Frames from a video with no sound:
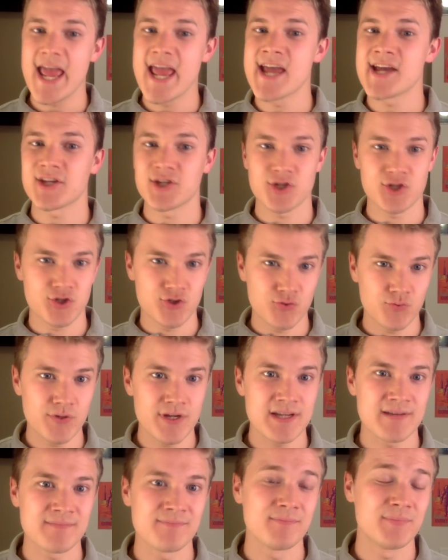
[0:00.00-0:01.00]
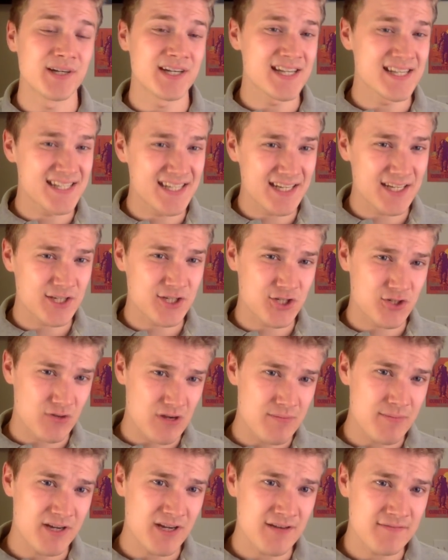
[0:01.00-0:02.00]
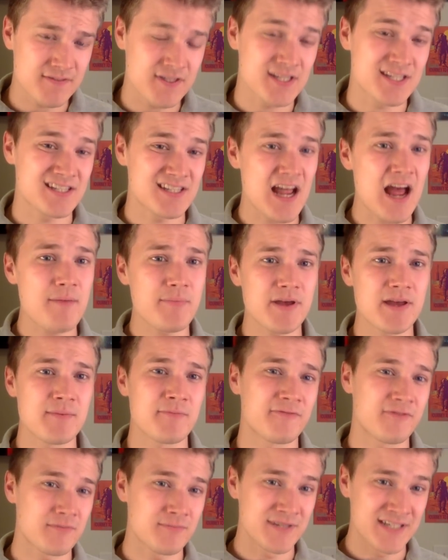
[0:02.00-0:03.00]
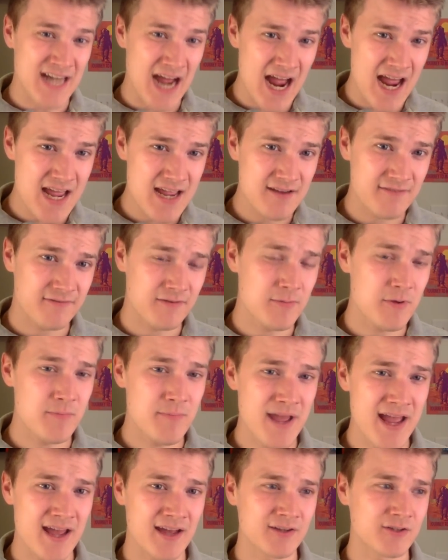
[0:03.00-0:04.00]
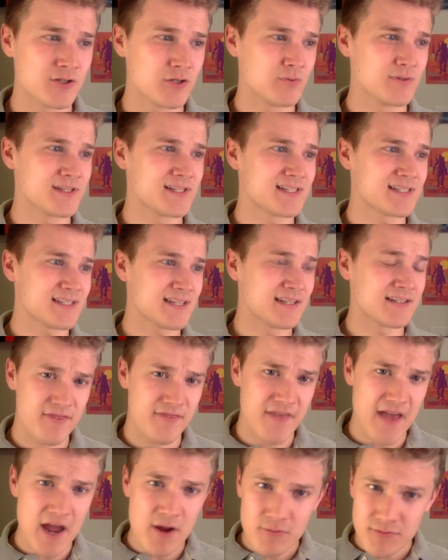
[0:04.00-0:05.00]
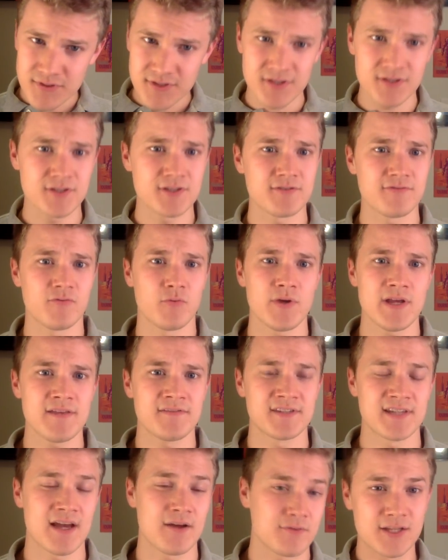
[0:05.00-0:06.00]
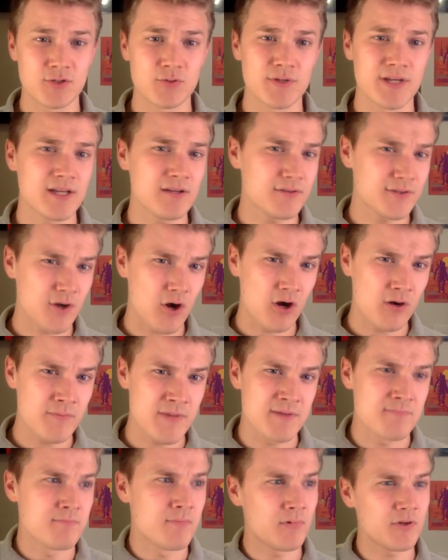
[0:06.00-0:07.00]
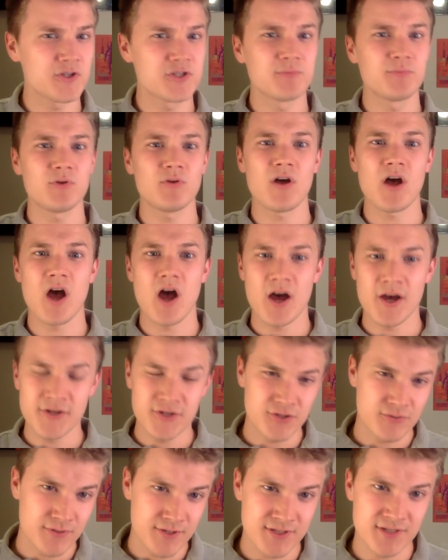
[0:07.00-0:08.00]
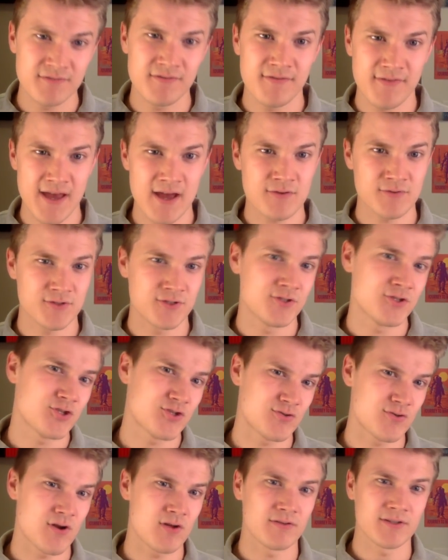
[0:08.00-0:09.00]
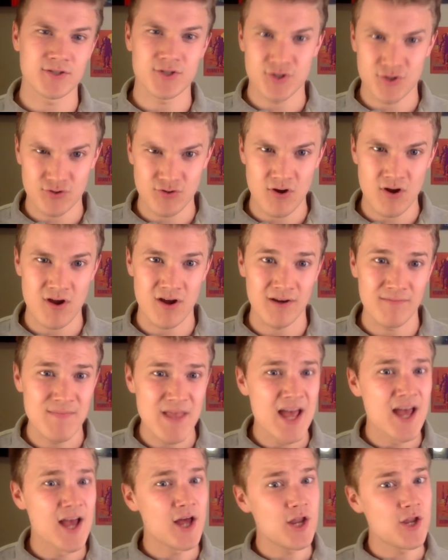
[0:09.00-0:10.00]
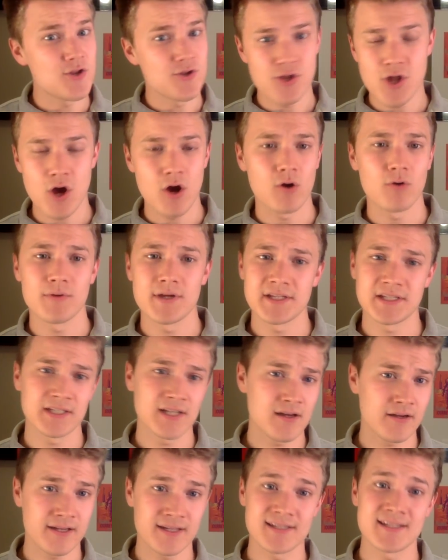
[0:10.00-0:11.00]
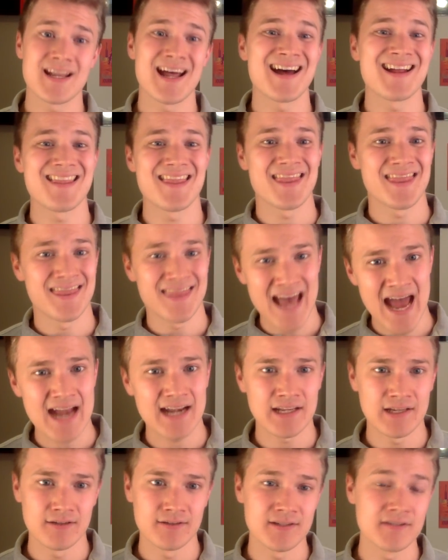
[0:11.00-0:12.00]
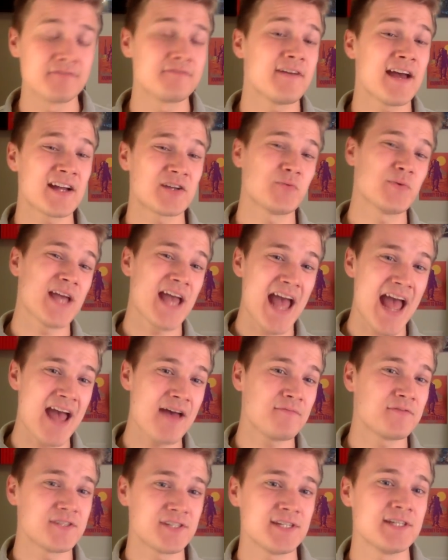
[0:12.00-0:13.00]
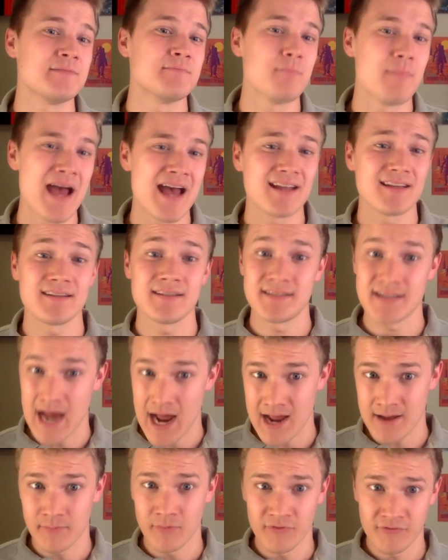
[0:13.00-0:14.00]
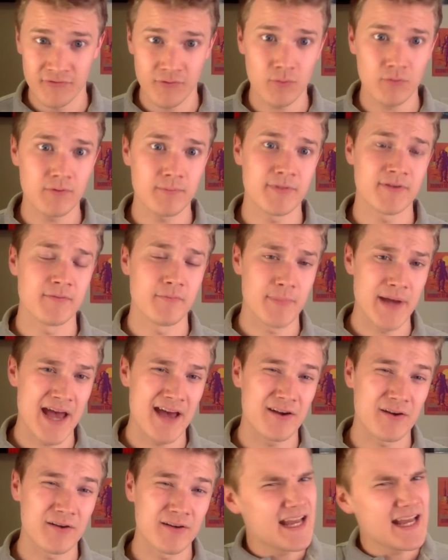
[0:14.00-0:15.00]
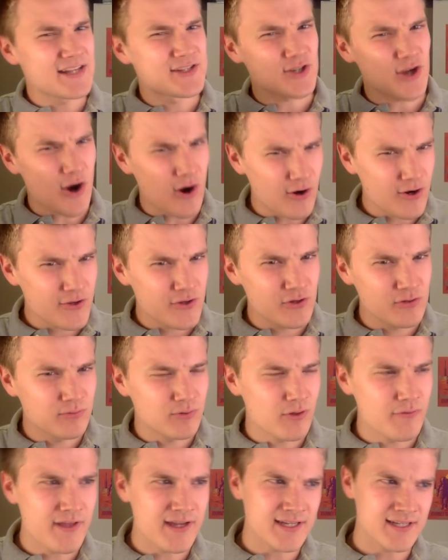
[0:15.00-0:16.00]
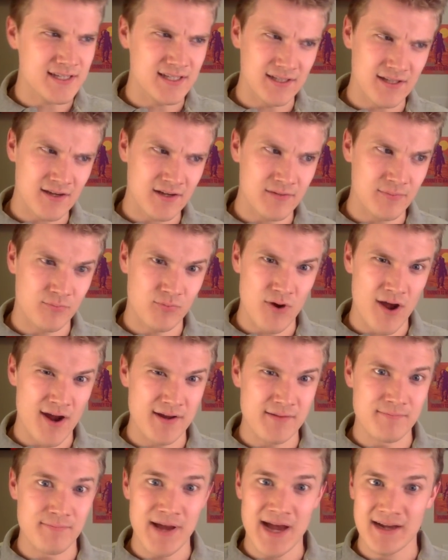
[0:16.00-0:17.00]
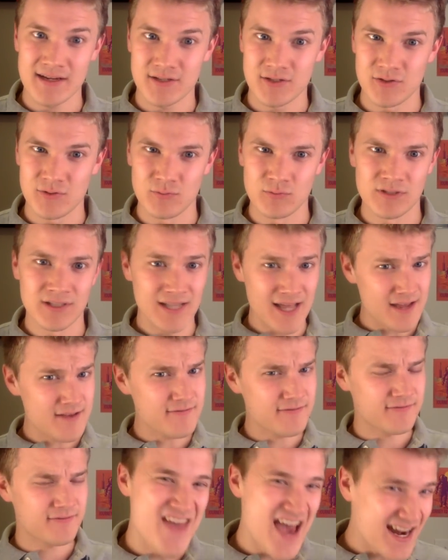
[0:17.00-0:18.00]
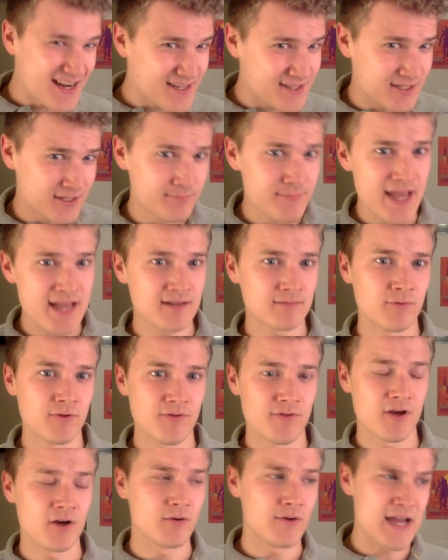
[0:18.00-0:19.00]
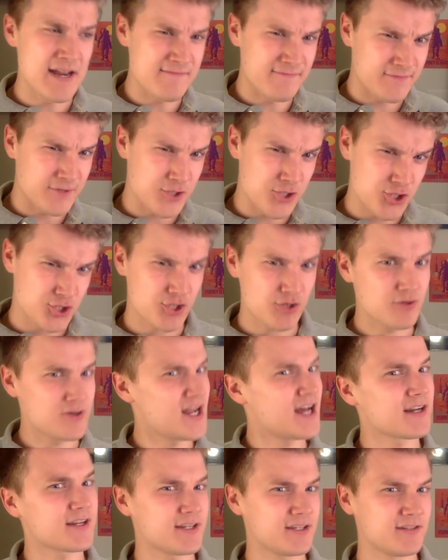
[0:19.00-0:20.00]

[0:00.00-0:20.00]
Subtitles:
extreme, but is it extreme enough to stop him from dying from a man who has sent thousands of weaves out to kill an army multiple hundreds of thousands Trolloc strong? No, his luck is not that good. In fact, we have seen Mat die before by the pattern. It's arguable that his luck brought him back to life. That is debatable, though, and for sure not